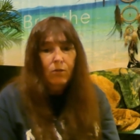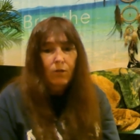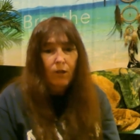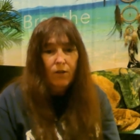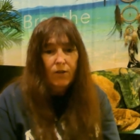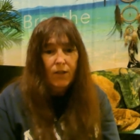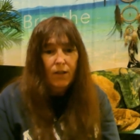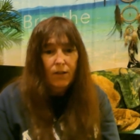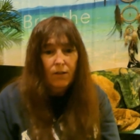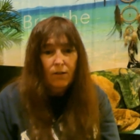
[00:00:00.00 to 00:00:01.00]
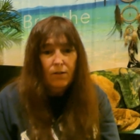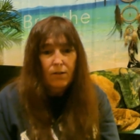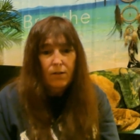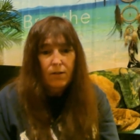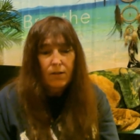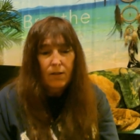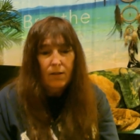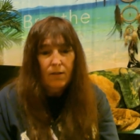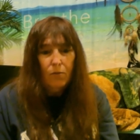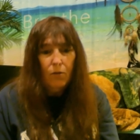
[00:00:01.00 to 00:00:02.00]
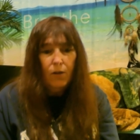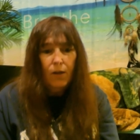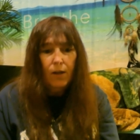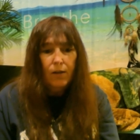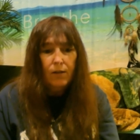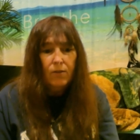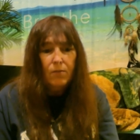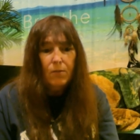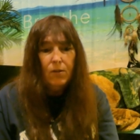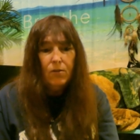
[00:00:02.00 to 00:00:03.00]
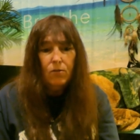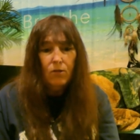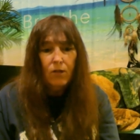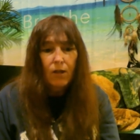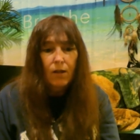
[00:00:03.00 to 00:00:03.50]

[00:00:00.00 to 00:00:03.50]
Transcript: are staying there in Sitka somewhere on an island just be sure that